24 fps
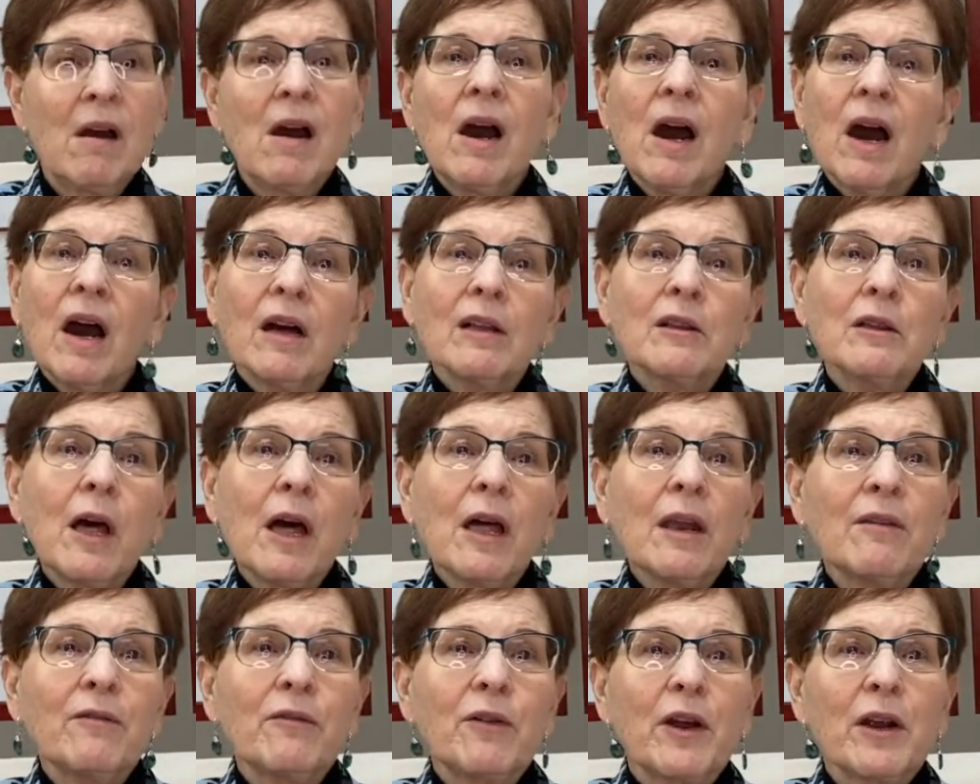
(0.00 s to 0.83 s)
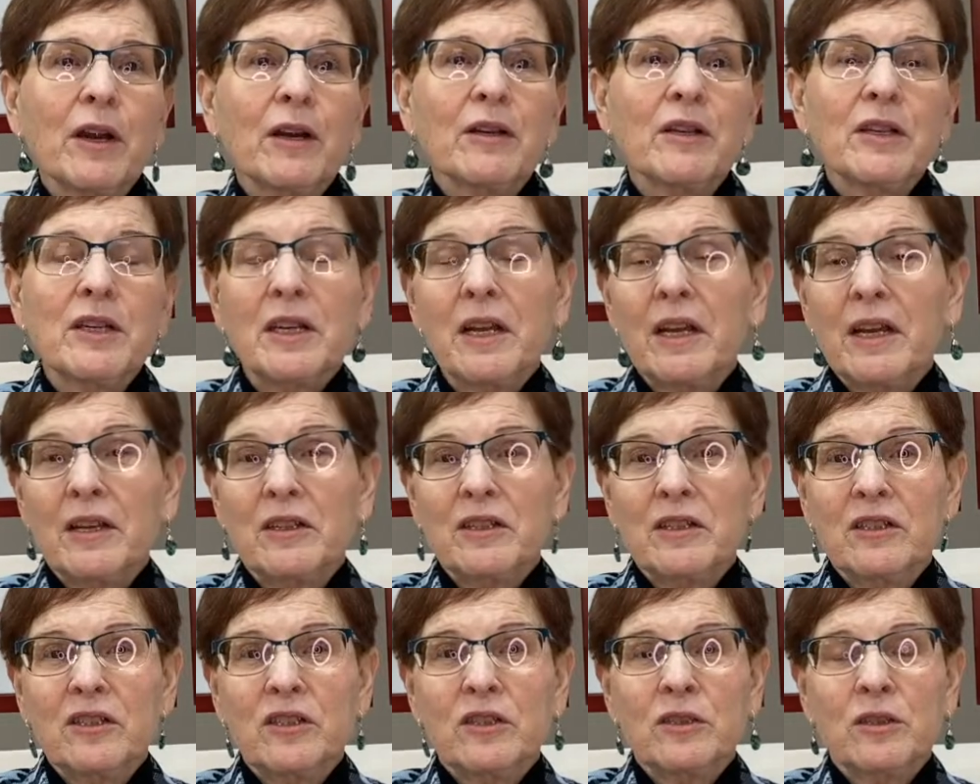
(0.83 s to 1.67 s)
A lot of our
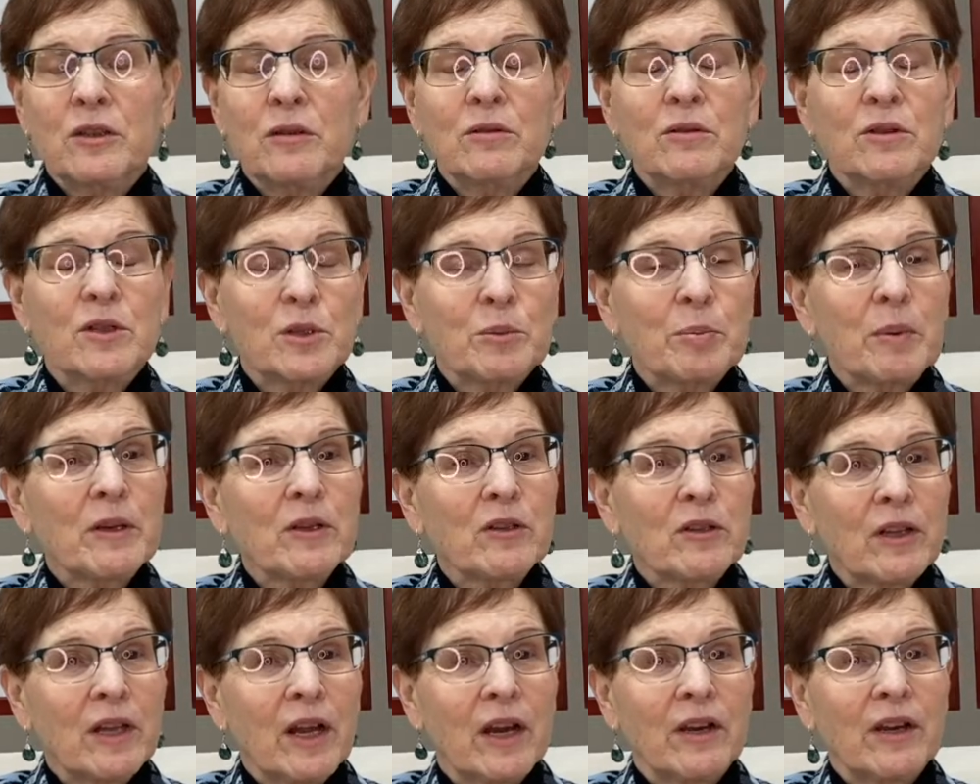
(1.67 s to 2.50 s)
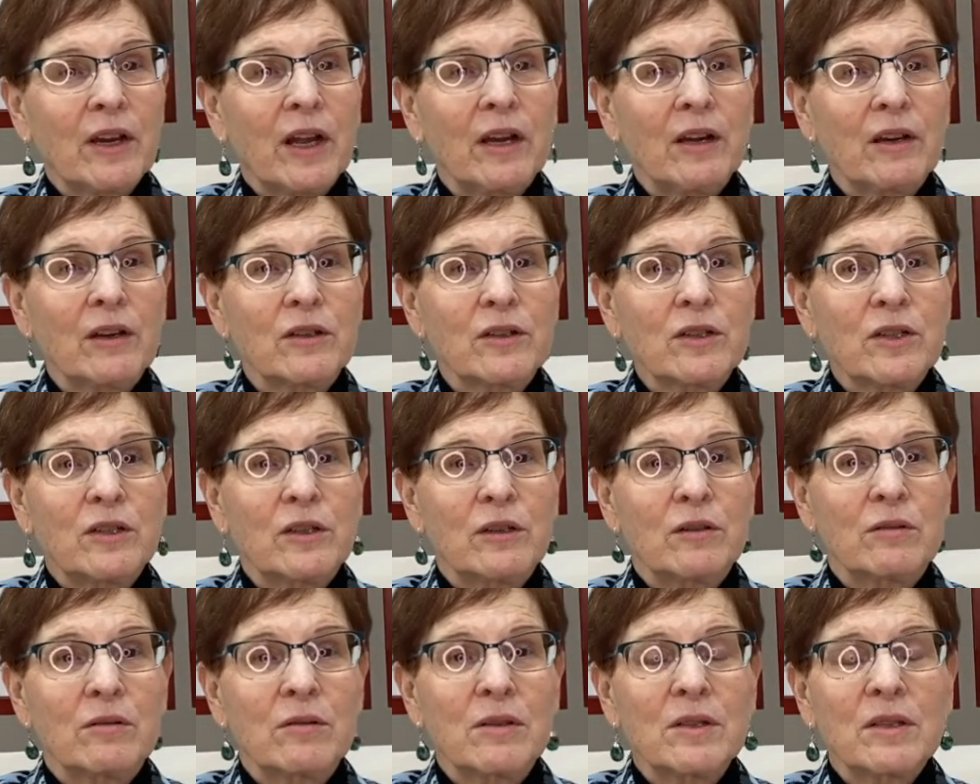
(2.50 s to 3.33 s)
students, especially our younger
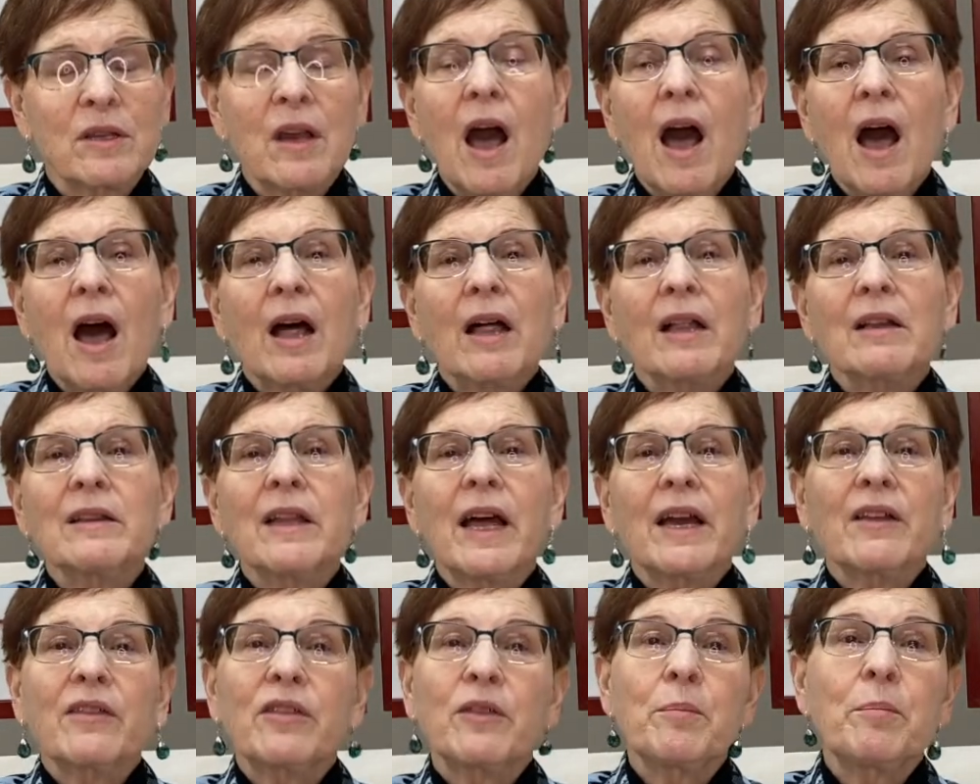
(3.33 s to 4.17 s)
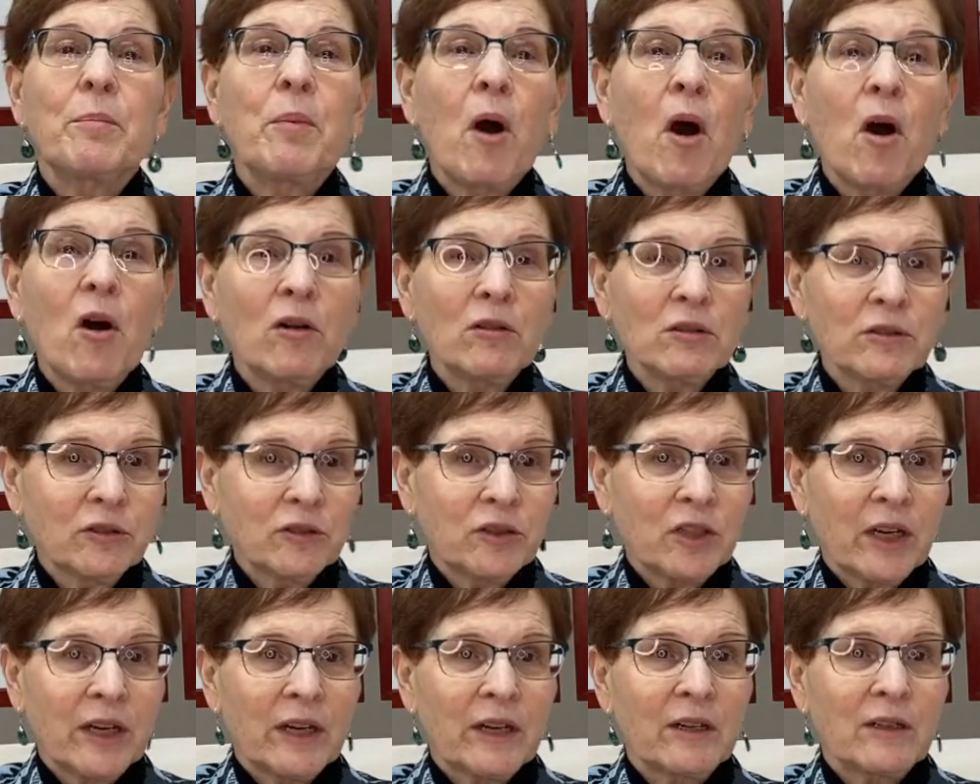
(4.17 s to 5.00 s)
students, like the ball
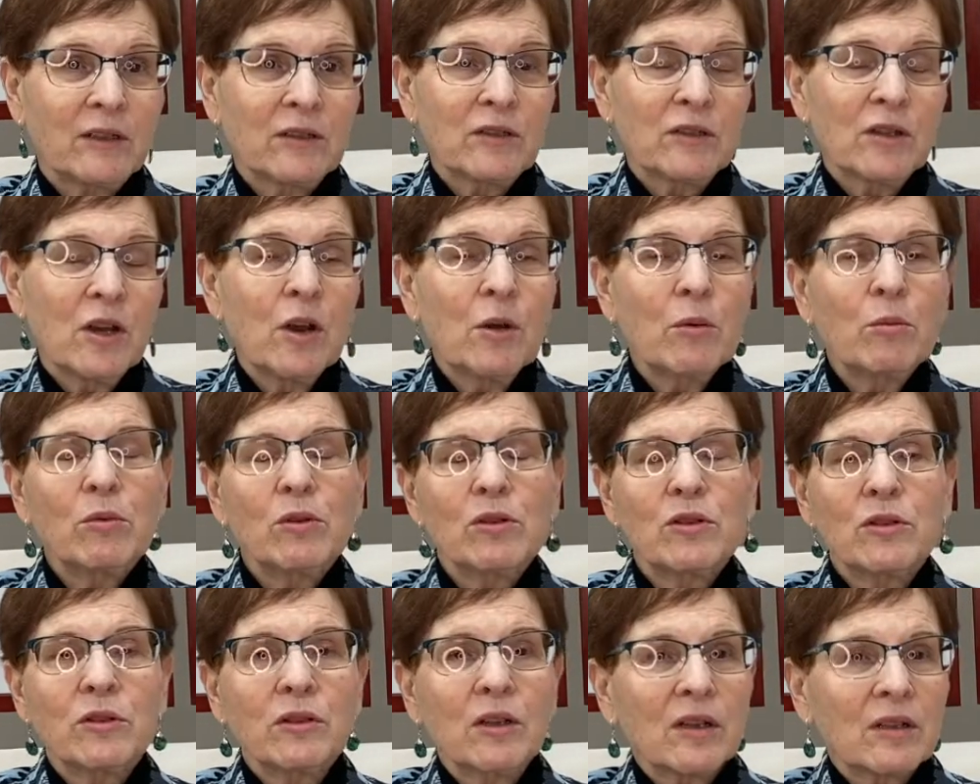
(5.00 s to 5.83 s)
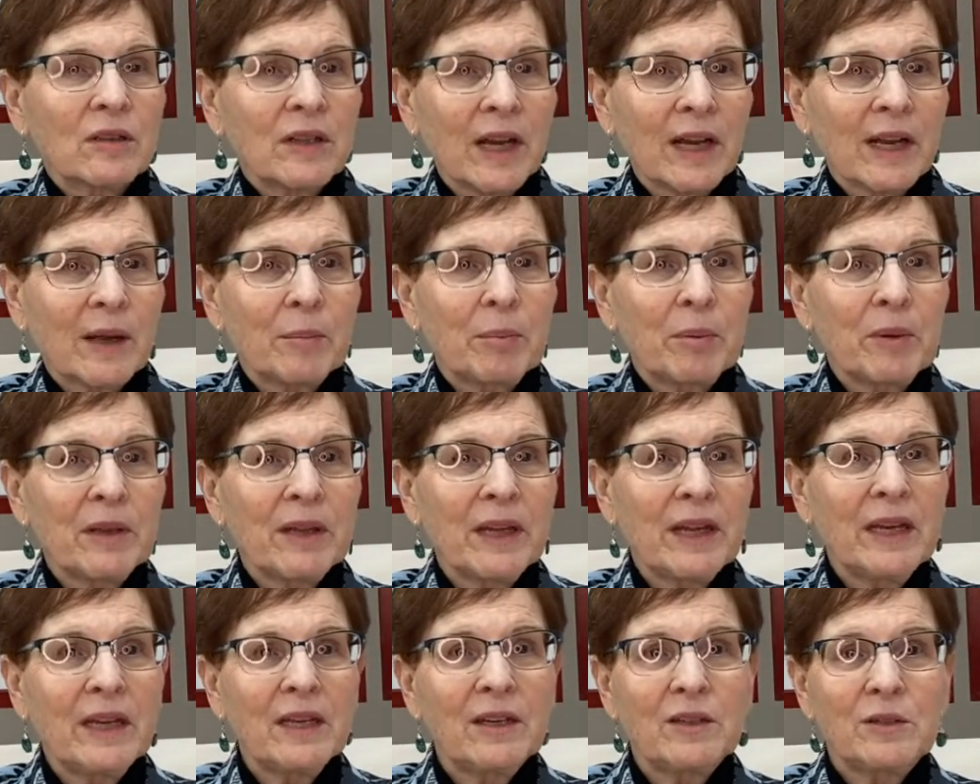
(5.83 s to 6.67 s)
chairs, which look like a
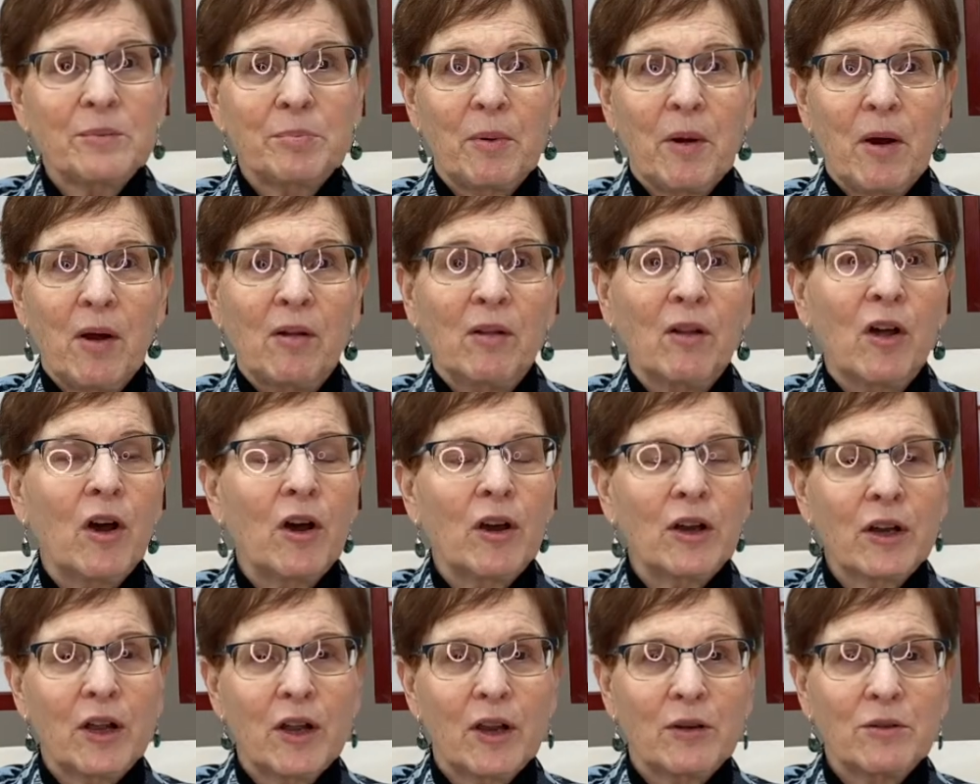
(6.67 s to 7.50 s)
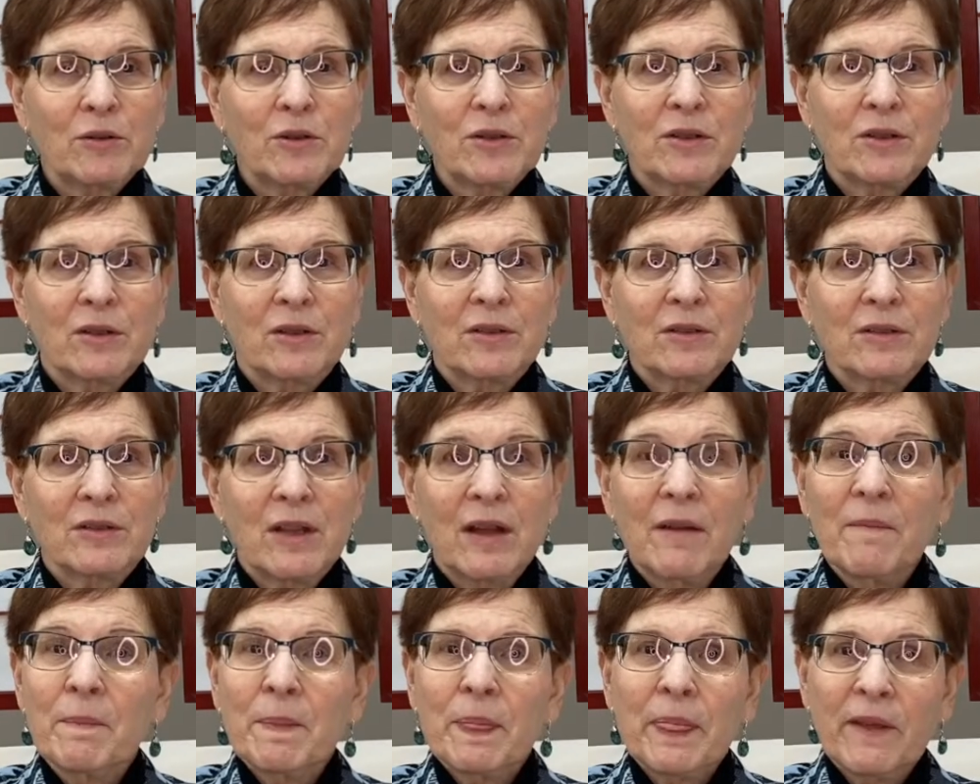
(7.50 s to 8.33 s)
Pilates ball on coasters.
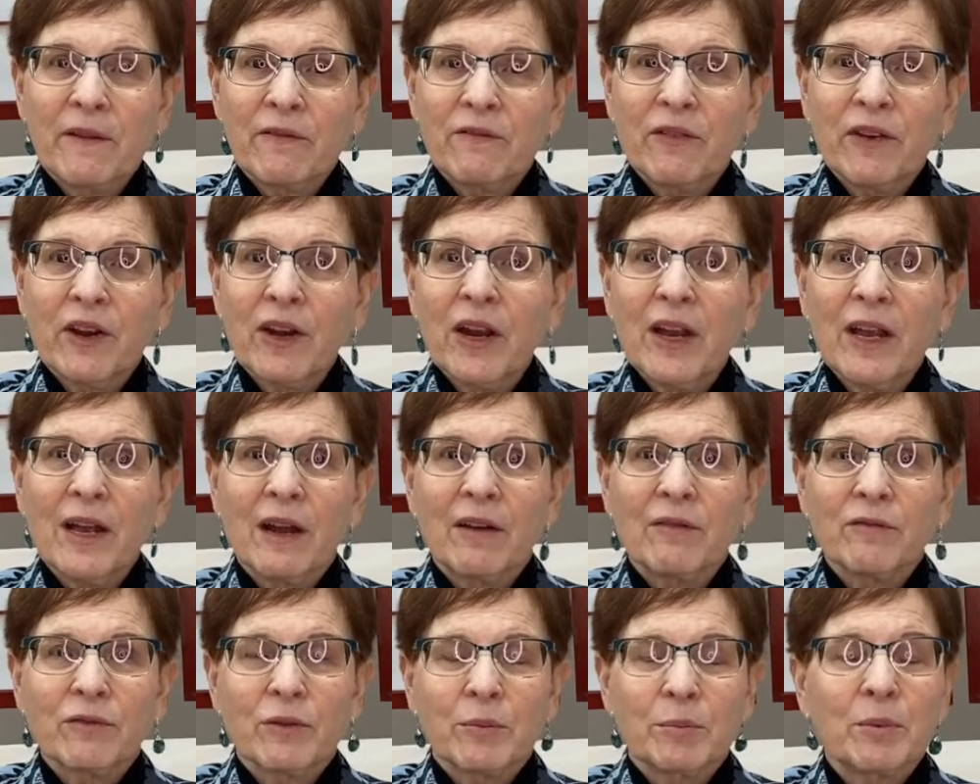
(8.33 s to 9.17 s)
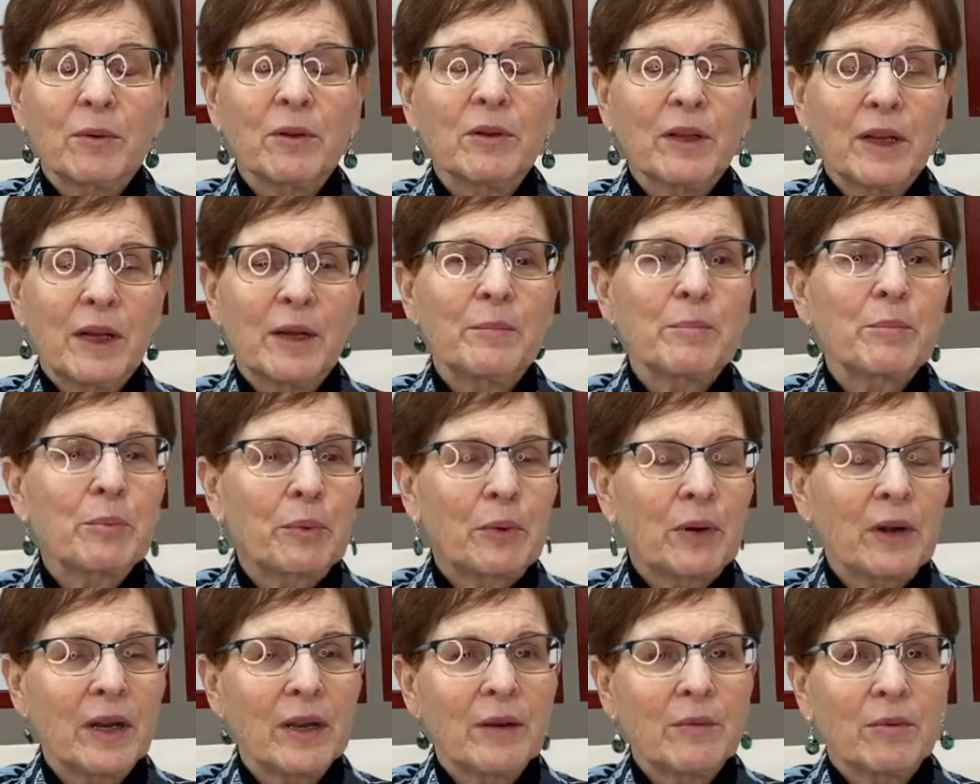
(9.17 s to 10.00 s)
They're very comfortable and
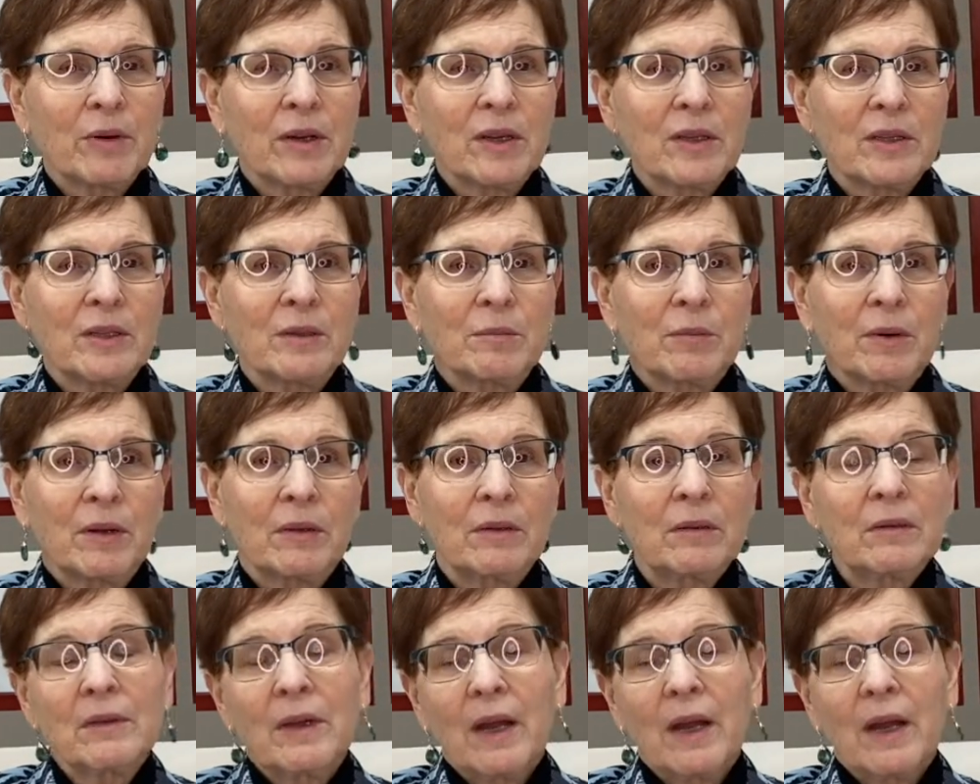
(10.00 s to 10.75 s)
pretty reasonable.